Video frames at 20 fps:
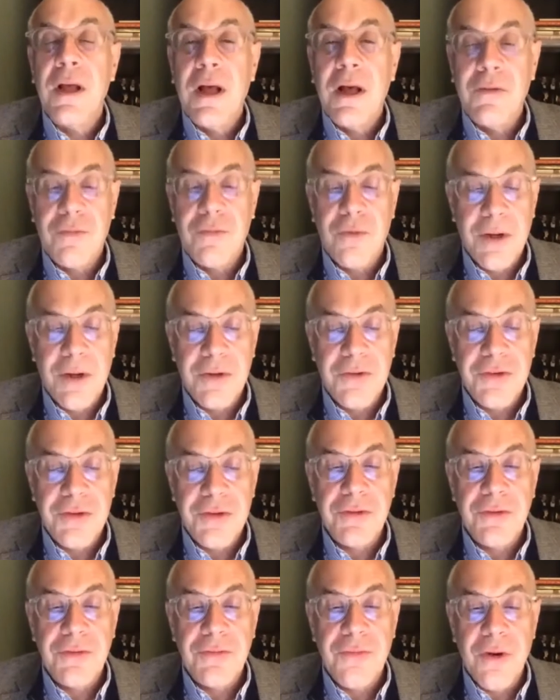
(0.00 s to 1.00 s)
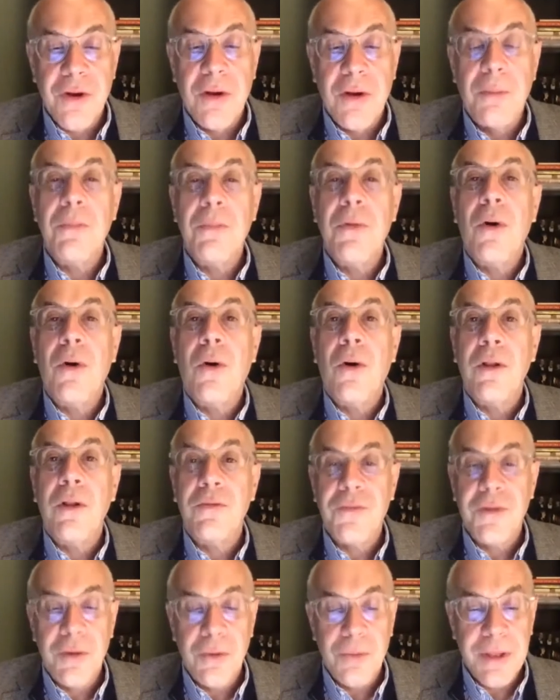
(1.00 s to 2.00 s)
of questions from all
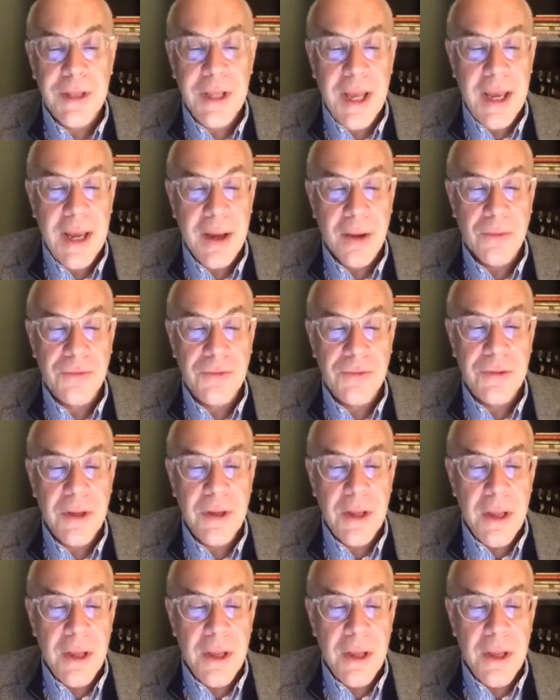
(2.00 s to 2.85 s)
of you in the house.